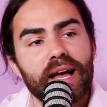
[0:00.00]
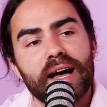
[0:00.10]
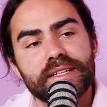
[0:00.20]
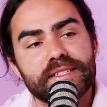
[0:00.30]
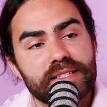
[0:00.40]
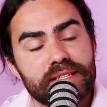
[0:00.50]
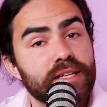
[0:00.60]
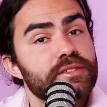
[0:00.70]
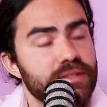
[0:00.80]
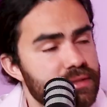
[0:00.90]
I'd just
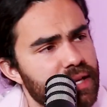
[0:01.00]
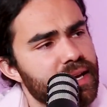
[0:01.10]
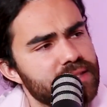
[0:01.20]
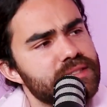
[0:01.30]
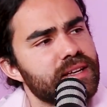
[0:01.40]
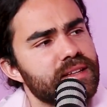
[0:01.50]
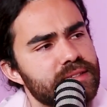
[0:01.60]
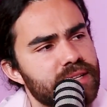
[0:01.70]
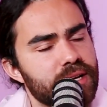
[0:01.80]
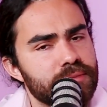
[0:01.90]
like to, again, take the
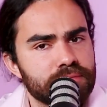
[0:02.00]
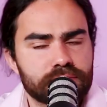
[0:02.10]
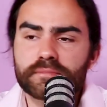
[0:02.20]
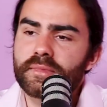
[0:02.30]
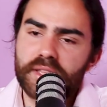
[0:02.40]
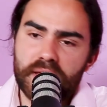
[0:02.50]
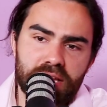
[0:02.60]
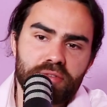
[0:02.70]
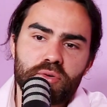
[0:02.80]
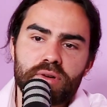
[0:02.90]
time to thank
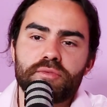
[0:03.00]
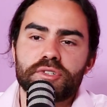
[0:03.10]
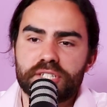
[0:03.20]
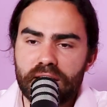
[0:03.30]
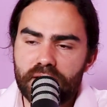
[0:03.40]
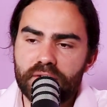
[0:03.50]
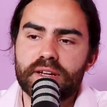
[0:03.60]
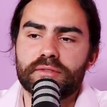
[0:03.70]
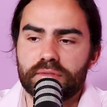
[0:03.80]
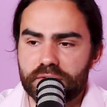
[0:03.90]
everyone for
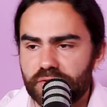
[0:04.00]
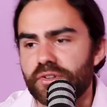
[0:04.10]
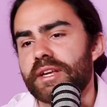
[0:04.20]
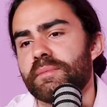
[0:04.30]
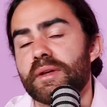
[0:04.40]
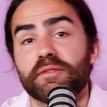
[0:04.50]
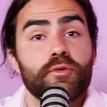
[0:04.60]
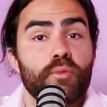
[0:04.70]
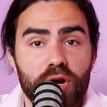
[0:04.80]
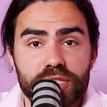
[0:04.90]
sharing, for streaming,
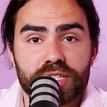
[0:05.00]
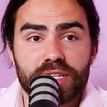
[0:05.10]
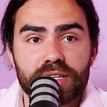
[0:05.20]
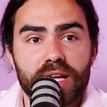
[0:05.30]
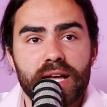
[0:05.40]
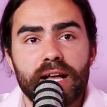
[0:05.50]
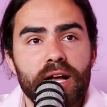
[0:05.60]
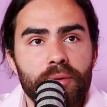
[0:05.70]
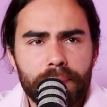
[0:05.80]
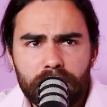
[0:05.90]
for watching.
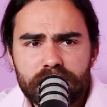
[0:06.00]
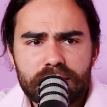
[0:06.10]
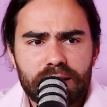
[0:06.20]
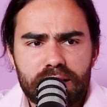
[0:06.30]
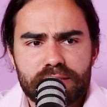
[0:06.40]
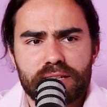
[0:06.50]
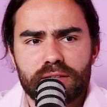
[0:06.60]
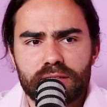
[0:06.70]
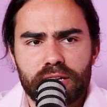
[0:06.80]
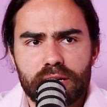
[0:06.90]
We're building a nice
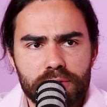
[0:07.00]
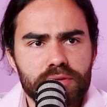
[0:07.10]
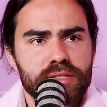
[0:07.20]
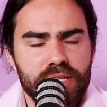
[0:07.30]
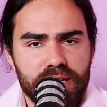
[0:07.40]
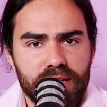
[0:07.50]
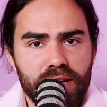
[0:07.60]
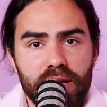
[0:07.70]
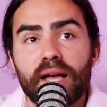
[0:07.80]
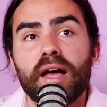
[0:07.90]
little community
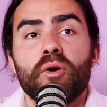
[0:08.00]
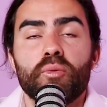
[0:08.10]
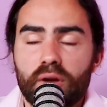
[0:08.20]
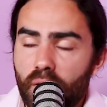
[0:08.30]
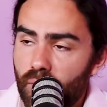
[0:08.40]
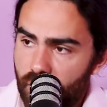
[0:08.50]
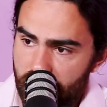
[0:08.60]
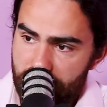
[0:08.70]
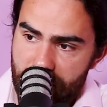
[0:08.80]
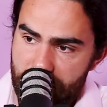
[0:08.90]
here. We are
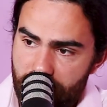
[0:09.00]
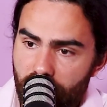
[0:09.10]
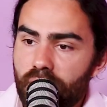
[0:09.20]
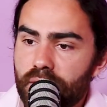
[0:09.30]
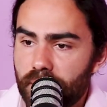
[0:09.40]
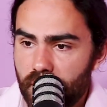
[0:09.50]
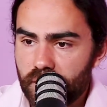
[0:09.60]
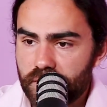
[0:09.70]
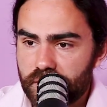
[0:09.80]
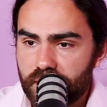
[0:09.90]
working on
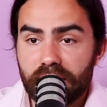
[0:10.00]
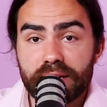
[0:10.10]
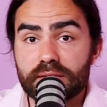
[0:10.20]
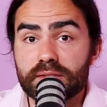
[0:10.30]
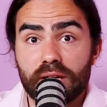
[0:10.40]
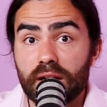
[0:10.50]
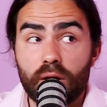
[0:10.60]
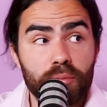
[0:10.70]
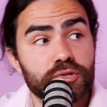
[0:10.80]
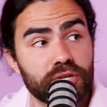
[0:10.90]
merch. It is a
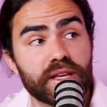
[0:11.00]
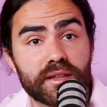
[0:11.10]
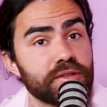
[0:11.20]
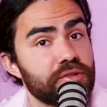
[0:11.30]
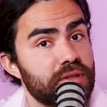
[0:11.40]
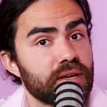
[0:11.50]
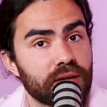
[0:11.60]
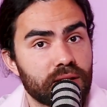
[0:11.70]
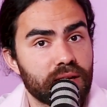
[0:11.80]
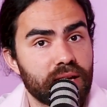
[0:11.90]
lot more tricky than you
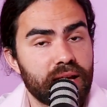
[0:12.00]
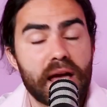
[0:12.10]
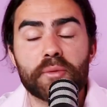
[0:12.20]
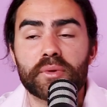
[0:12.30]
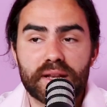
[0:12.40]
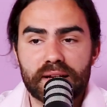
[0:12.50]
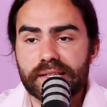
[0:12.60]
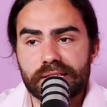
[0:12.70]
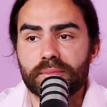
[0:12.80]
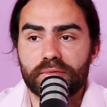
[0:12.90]
think. And we, like I
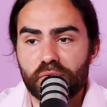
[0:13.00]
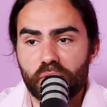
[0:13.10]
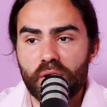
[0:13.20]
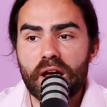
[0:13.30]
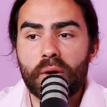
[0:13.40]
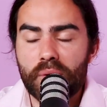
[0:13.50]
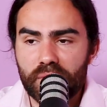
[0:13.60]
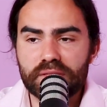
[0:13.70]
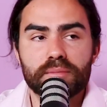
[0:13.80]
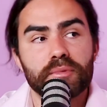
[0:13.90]
said before, we
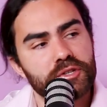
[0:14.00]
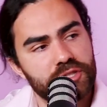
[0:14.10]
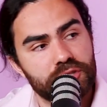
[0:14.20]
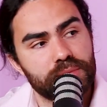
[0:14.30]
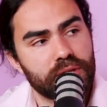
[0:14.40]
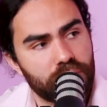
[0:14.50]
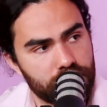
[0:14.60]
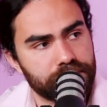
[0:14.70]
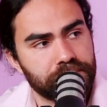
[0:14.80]
want the merch to be cool.